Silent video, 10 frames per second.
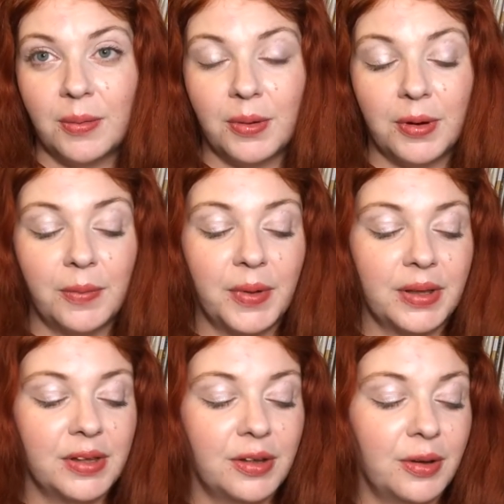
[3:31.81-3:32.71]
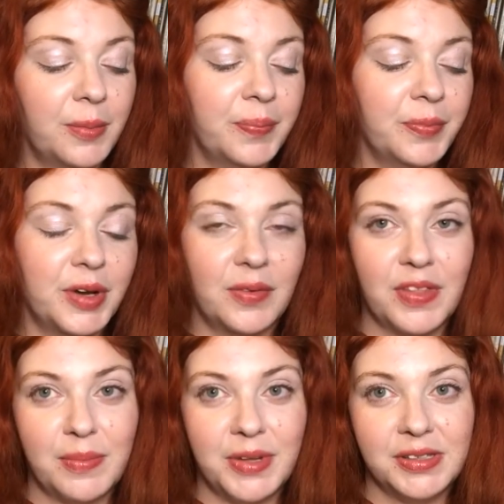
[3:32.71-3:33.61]
or whatever
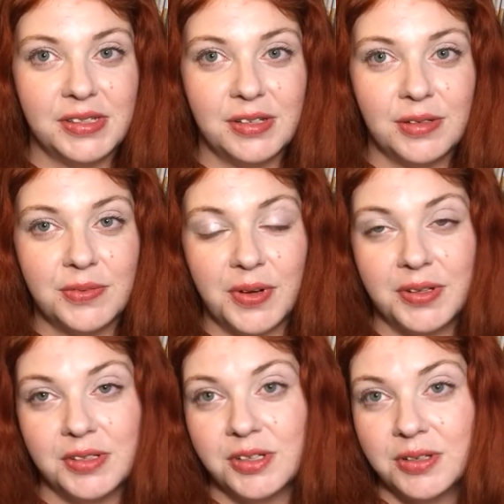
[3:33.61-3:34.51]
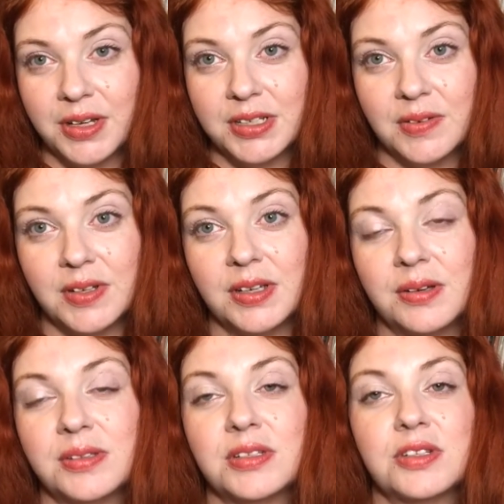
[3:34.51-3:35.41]
that means to you as far as social activity
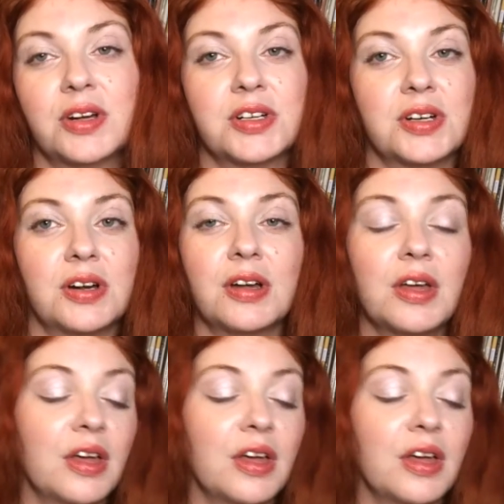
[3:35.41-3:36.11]
goes and structure.